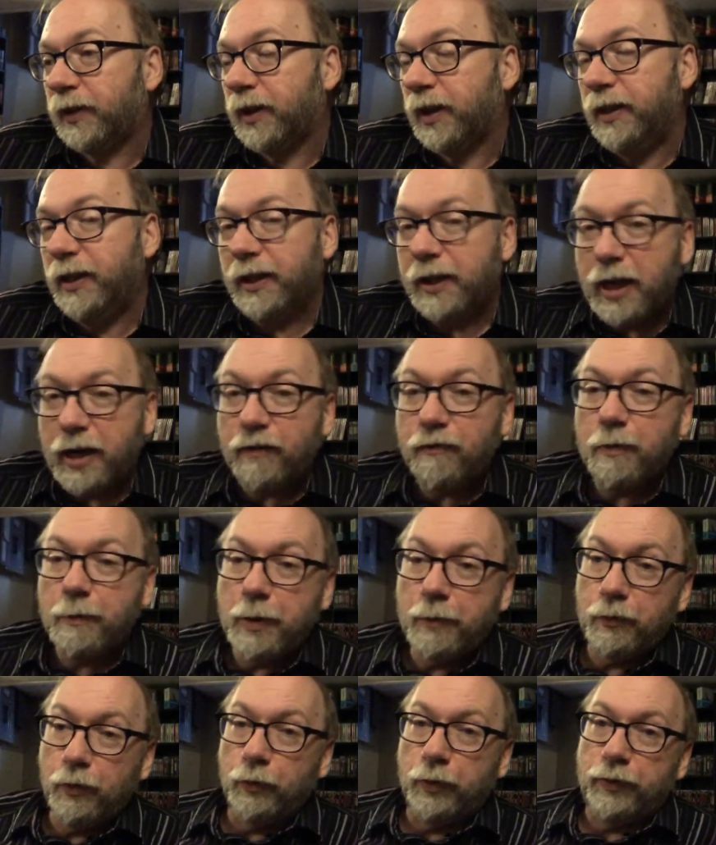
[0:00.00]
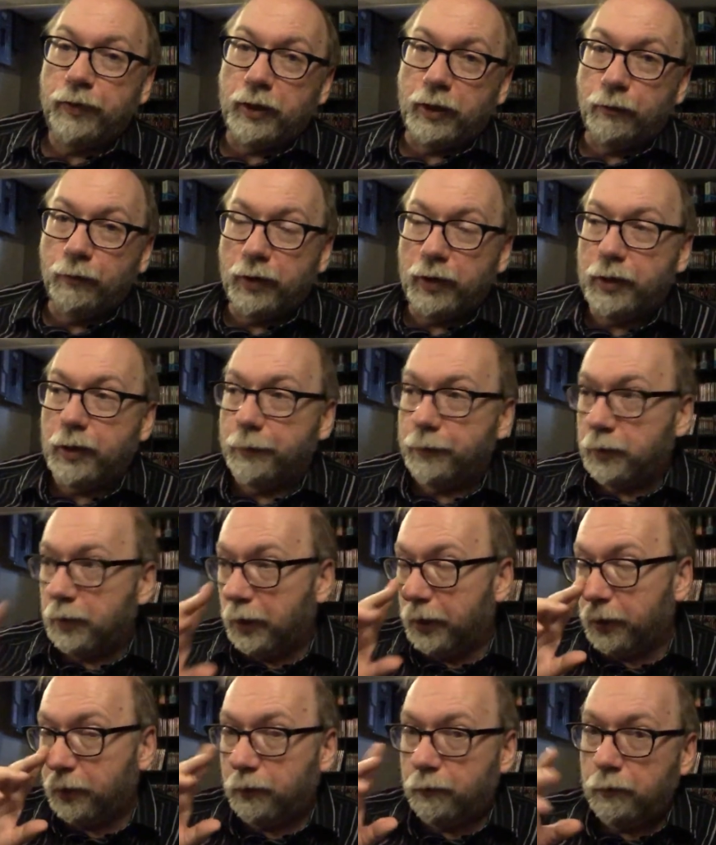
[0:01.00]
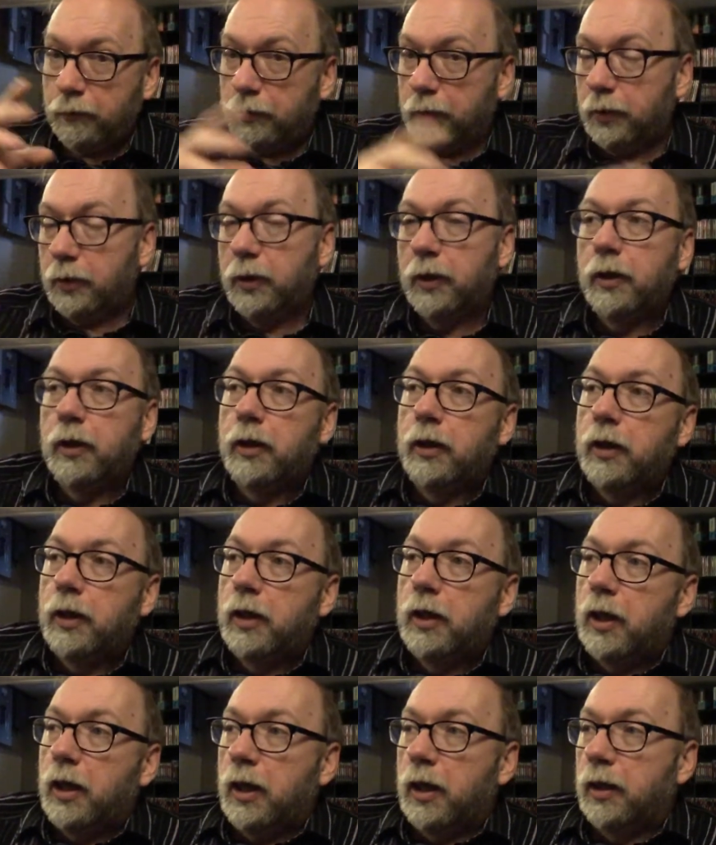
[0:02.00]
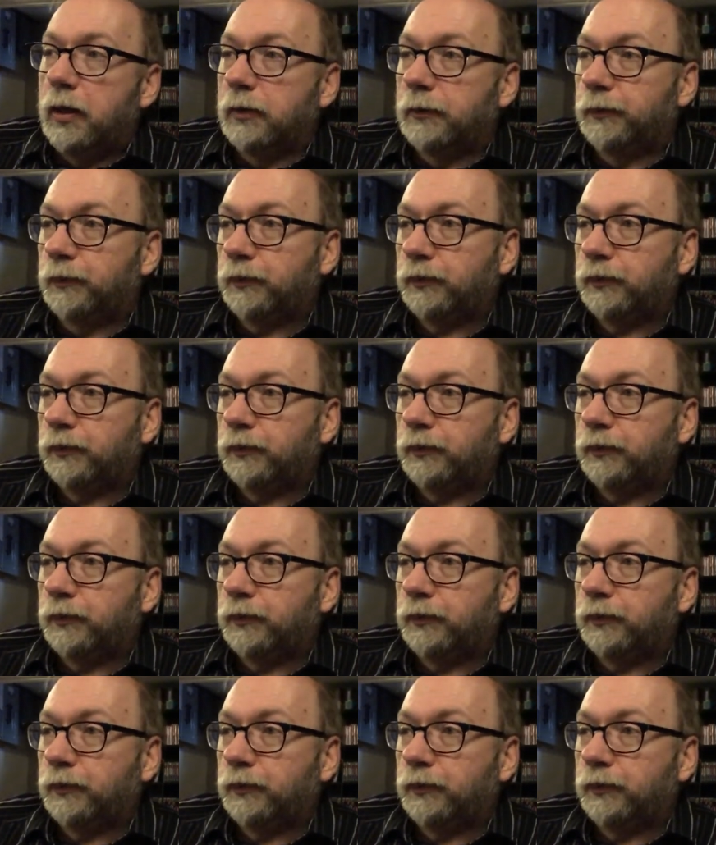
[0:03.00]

you got to remember one thing when it comes to like, uh,